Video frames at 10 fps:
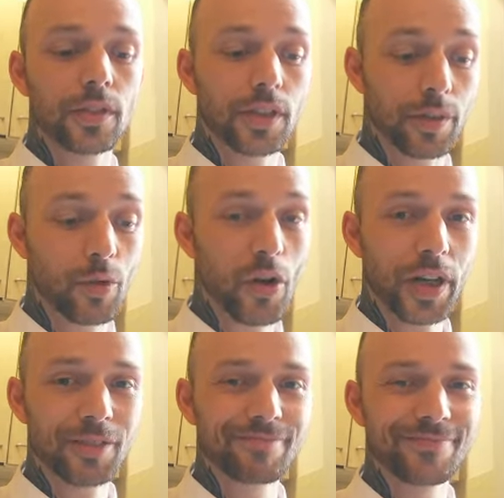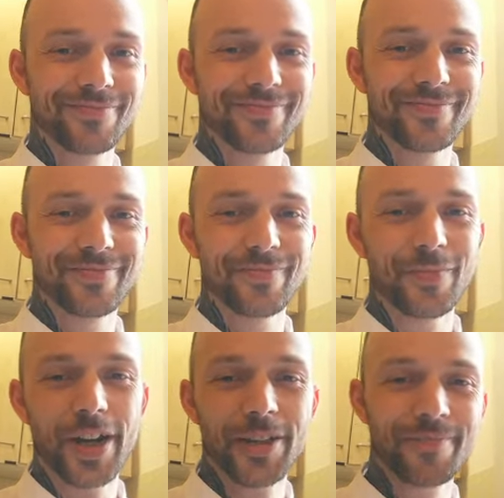keep going.
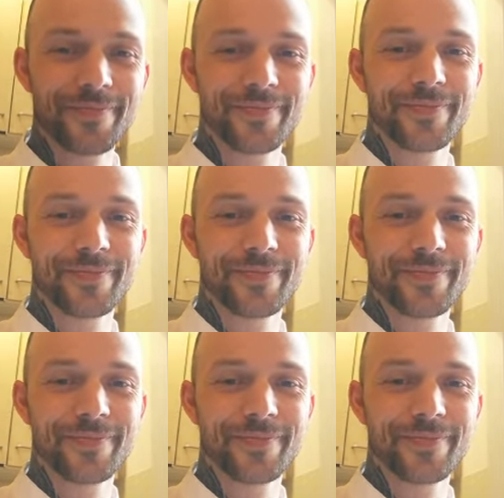Bye.